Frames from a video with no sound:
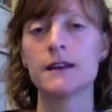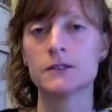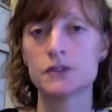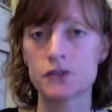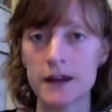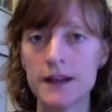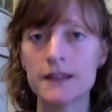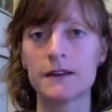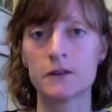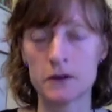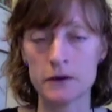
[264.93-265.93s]
the training
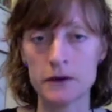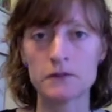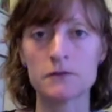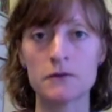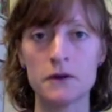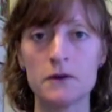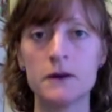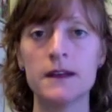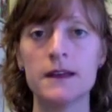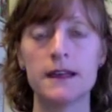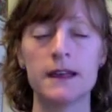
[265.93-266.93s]
that you're going through
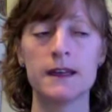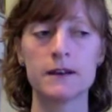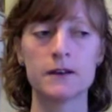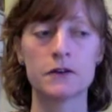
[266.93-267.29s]
in